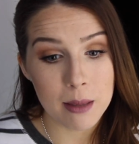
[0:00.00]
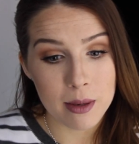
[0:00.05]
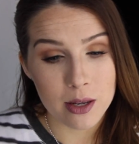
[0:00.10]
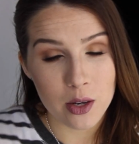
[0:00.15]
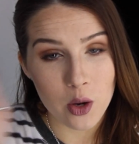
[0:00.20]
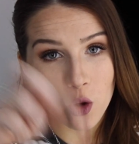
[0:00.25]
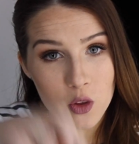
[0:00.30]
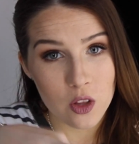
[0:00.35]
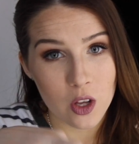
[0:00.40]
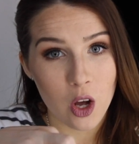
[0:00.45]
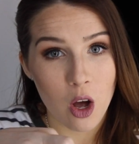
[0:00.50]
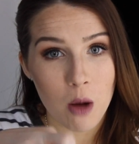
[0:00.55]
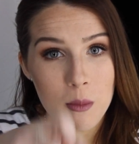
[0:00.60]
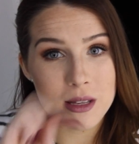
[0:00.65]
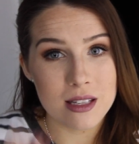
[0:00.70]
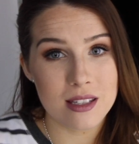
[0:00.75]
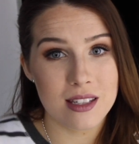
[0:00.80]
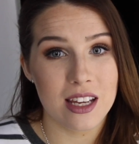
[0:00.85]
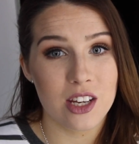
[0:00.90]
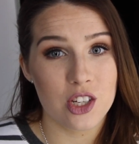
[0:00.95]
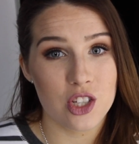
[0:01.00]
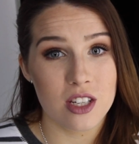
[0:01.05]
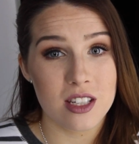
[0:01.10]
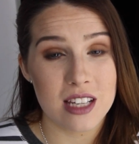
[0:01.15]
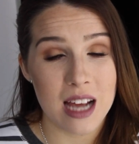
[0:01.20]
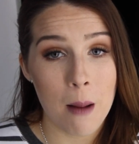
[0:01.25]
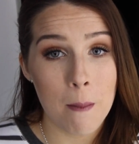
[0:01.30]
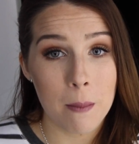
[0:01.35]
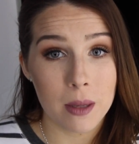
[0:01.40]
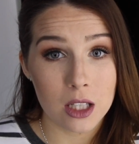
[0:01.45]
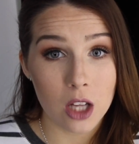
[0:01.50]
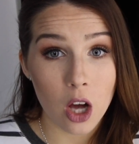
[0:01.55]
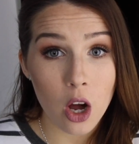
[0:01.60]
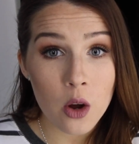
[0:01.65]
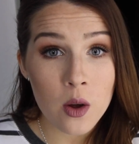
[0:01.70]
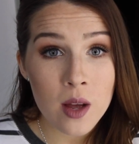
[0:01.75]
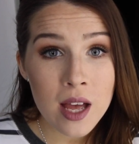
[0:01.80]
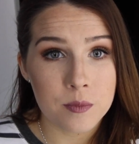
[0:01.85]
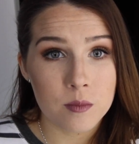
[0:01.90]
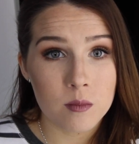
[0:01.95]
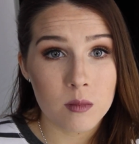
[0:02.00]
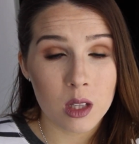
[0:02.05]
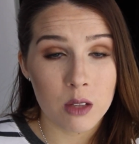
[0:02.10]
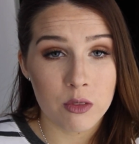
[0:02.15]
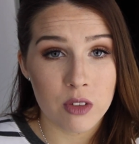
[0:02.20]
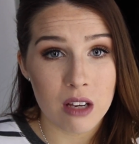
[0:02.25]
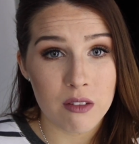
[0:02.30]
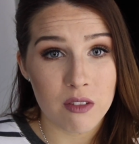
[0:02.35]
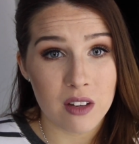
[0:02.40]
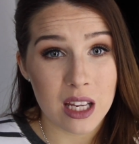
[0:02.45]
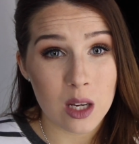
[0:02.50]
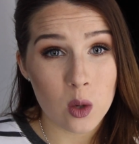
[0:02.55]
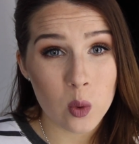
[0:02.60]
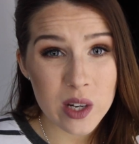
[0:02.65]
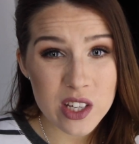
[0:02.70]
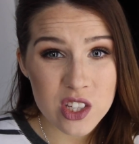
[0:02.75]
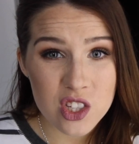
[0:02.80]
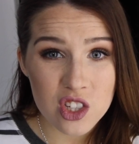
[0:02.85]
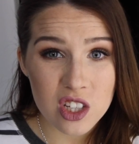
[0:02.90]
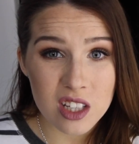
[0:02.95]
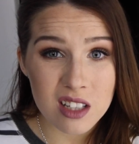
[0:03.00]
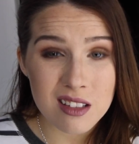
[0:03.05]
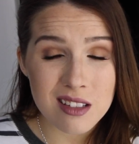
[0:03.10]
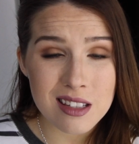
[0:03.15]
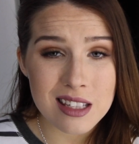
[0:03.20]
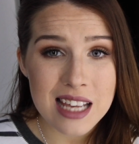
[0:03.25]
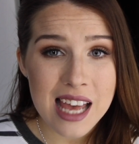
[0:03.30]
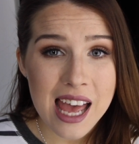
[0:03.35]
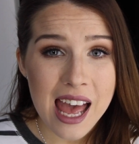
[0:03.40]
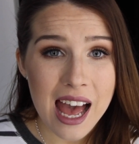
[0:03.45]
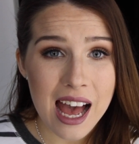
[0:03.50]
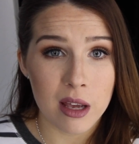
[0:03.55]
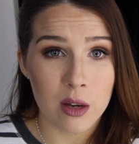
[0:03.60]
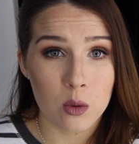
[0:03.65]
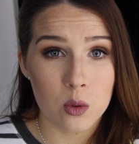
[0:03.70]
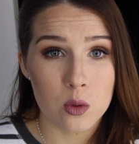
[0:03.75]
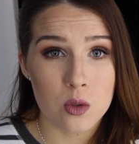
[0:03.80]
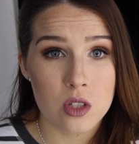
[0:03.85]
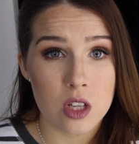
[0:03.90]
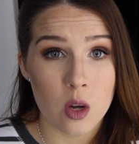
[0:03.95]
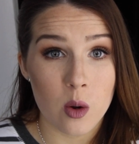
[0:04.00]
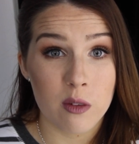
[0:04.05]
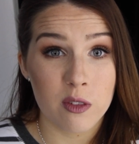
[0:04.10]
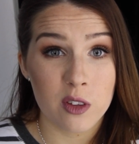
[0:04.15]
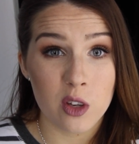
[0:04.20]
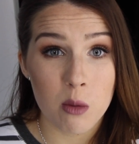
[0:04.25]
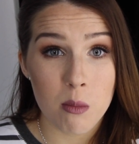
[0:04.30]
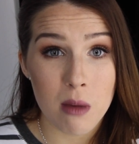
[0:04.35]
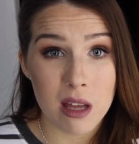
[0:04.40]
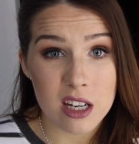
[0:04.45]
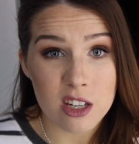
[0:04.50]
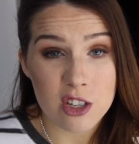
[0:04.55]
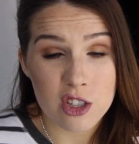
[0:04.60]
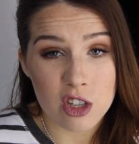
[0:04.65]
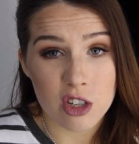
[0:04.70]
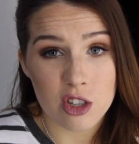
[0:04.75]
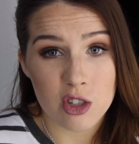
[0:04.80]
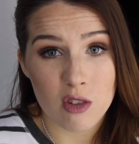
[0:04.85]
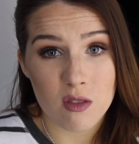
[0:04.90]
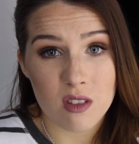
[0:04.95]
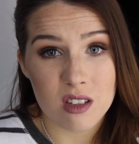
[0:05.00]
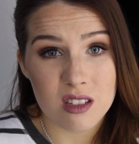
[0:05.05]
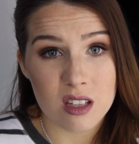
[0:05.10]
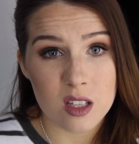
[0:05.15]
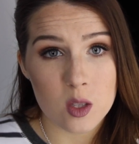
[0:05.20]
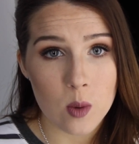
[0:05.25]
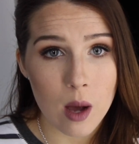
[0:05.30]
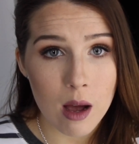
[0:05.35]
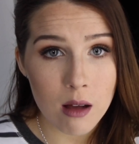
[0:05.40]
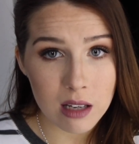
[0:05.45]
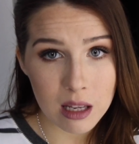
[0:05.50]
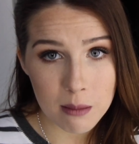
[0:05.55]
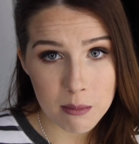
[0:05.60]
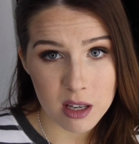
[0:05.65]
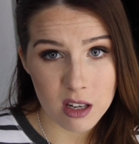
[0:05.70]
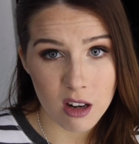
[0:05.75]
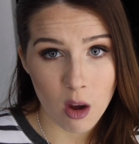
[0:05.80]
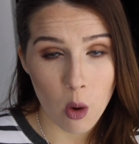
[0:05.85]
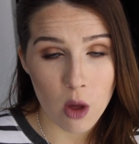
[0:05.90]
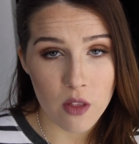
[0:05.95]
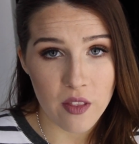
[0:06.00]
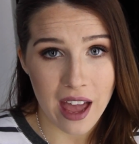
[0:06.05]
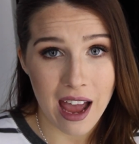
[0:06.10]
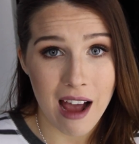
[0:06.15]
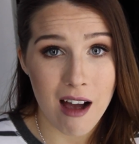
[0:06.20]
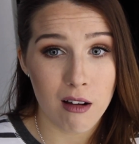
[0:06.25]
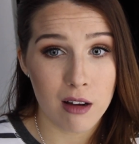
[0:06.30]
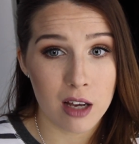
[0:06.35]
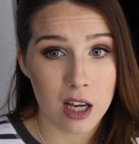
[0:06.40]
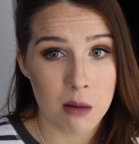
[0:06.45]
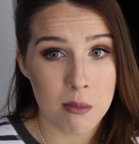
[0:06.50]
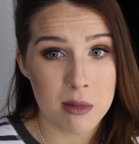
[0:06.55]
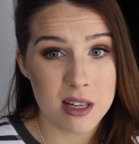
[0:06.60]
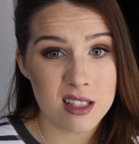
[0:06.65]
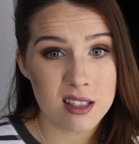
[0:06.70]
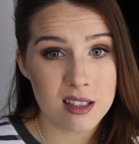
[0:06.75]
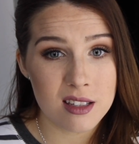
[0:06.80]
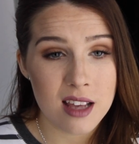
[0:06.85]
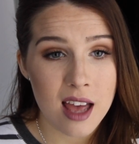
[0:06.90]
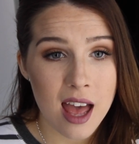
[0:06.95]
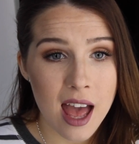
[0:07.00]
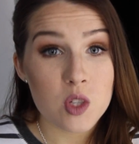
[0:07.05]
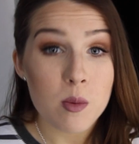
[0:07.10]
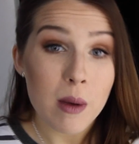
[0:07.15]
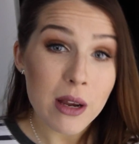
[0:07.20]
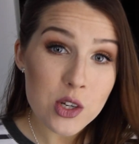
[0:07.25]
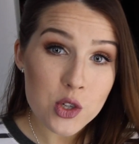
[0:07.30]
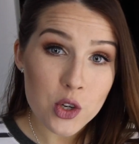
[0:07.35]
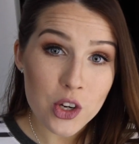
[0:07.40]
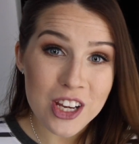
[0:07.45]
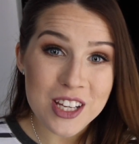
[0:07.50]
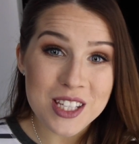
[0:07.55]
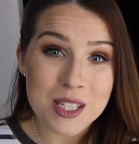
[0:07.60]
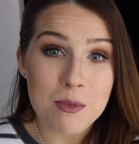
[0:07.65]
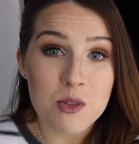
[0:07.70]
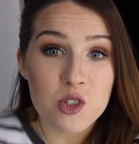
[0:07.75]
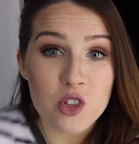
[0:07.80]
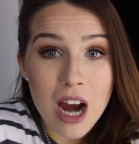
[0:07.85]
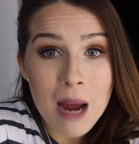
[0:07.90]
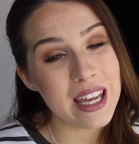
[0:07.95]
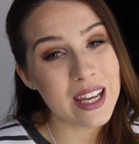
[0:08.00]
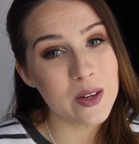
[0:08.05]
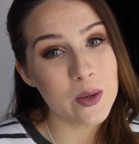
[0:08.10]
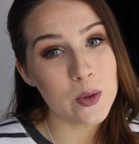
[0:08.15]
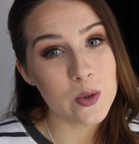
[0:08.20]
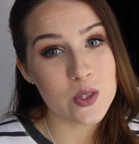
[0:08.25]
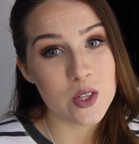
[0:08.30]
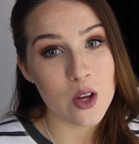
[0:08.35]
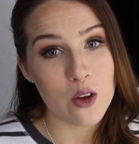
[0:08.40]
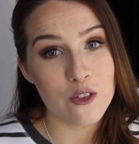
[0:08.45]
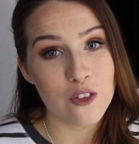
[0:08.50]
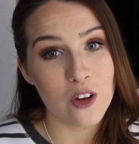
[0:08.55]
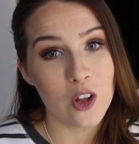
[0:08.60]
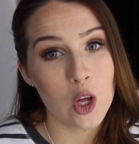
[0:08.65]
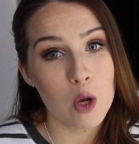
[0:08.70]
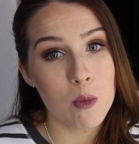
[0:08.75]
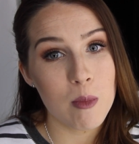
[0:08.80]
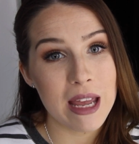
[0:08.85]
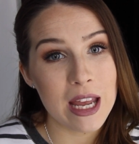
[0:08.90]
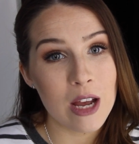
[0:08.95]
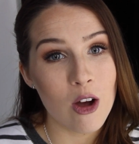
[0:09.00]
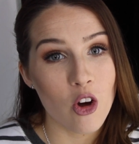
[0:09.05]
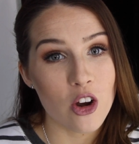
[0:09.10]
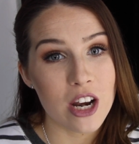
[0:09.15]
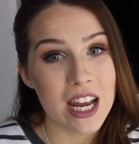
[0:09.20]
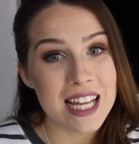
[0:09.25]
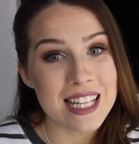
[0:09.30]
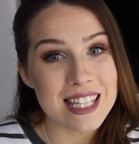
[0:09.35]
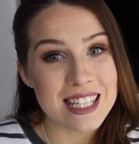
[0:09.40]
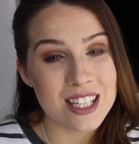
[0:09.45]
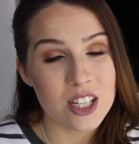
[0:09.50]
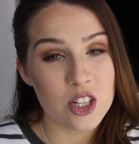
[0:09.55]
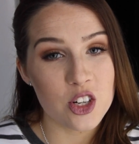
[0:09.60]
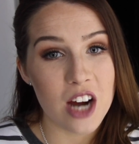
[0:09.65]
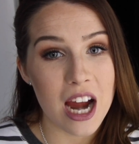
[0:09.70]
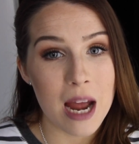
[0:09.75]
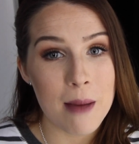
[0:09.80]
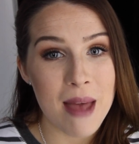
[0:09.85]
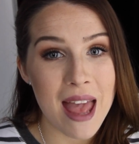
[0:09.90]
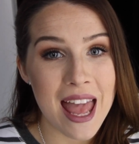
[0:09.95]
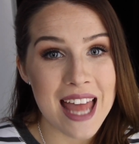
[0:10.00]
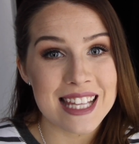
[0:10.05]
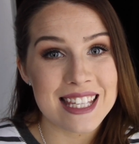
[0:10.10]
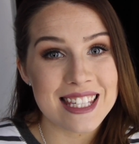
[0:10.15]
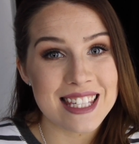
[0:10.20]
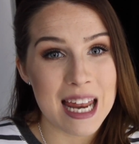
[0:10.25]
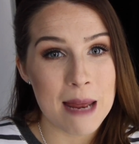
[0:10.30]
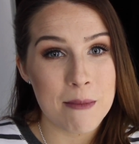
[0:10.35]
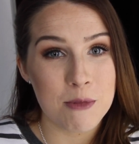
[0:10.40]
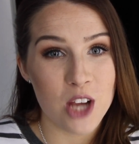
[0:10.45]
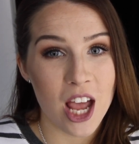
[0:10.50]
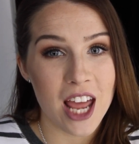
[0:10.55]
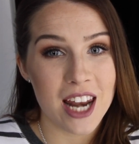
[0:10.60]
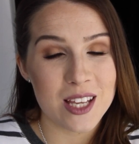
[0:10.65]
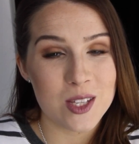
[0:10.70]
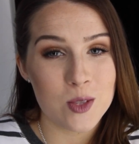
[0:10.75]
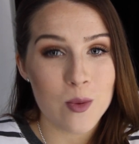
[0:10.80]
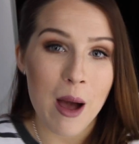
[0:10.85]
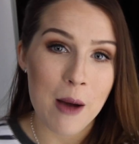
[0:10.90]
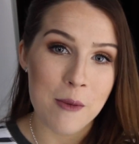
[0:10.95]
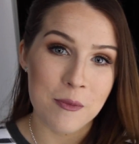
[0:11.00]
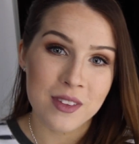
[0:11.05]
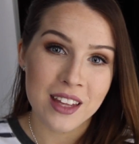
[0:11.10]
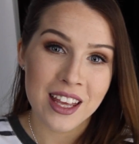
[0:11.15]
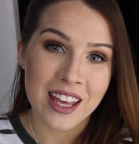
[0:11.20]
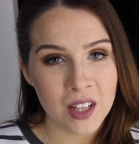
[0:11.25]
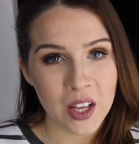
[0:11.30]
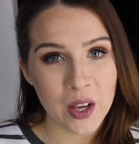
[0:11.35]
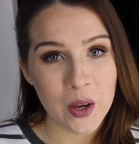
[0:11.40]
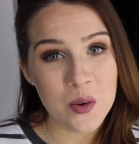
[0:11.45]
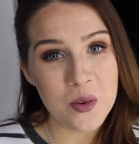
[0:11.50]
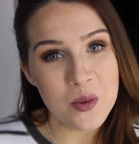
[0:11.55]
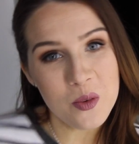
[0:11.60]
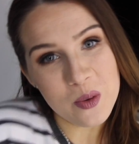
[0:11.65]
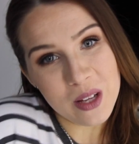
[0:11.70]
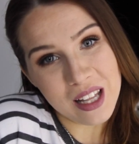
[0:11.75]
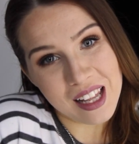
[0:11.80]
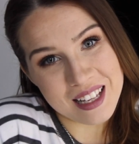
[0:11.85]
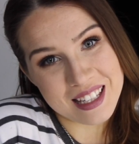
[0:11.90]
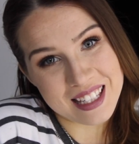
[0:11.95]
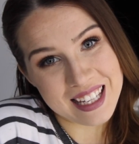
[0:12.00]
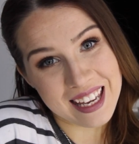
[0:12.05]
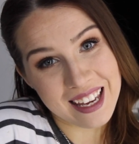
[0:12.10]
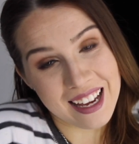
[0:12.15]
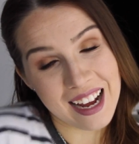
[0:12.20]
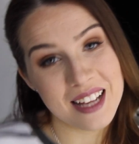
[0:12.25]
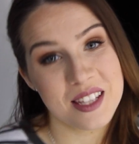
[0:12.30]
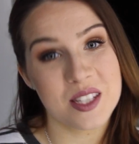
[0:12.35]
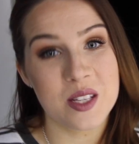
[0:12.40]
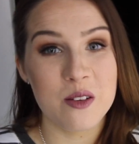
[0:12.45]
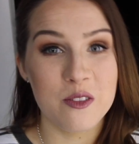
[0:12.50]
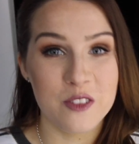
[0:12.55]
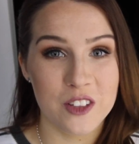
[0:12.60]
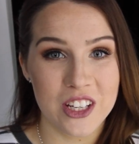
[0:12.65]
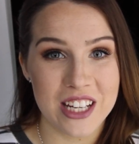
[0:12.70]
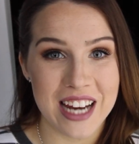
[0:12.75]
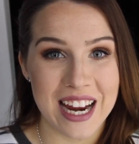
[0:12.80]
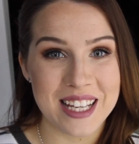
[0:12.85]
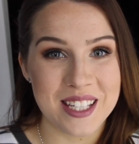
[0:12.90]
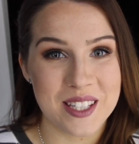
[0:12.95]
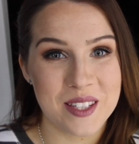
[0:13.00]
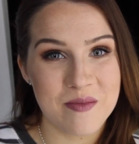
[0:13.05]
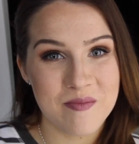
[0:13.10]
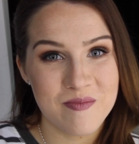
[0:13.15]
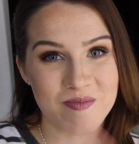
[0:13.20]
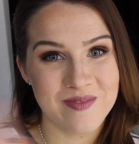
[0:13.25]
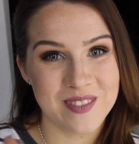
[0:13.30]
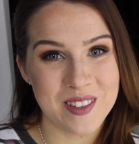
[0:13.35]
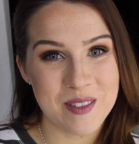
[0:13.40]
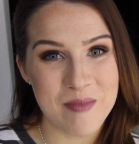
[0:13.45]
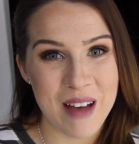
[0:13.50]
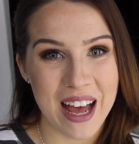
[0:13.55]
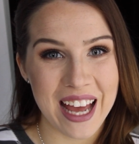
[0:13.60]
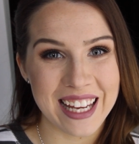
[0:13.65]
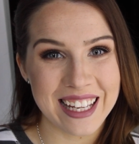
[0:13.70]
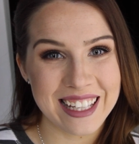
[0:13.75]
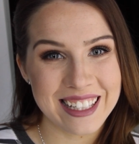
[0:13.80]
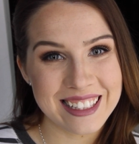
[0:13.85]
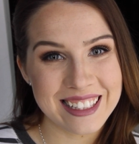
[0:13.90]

me know in the comment section down below if you have any questions, and also if you managed to do this as well, let me know what the outcome is. So make sure you subscribe. You can also follow me on Instagram and Snapchat as well. Cool, well I'll see you guys in a few days. Bye.